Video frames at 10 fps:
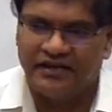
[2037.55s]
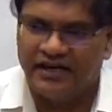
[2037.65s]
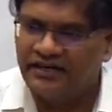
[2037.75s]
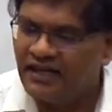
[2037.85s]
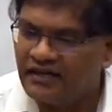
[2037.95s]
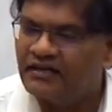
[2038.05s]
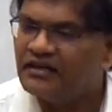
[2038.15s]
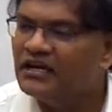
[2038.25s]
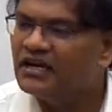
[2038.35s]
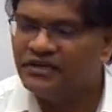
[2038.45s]
And then
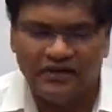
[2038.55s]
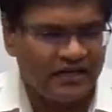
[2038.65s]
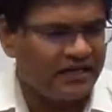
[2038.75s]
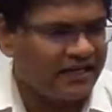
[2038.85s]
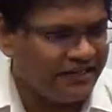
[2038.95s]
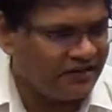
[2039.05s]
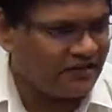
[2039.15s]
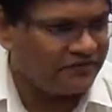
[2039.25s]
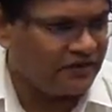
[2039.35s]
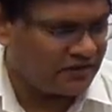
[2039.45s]
during the
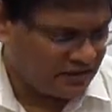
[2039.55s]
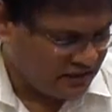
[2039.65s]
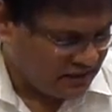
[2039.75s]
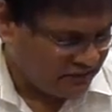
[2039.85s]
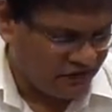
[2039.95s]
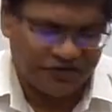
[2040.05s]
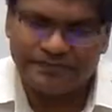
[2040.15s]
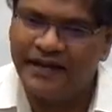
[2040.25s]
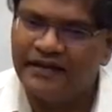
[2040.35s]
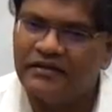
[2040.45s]
tenure of
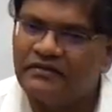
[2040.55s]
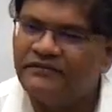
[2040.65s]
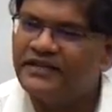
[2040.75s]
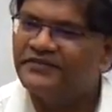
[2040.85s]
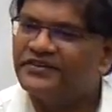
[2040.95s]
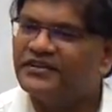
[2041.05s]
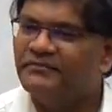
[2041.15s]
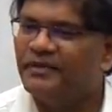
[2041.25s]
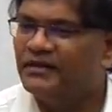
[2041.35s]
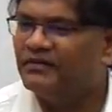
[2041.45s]
Vajpayee, for the first
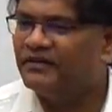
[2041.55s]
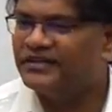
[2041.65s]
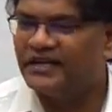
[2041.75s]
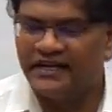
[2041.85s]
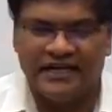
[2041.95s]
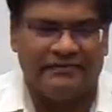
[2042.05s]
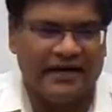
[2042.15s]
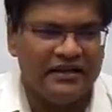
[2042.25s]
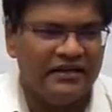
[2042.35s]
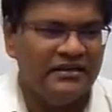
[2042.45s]
time PMO was headed
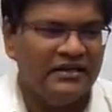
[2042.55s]
by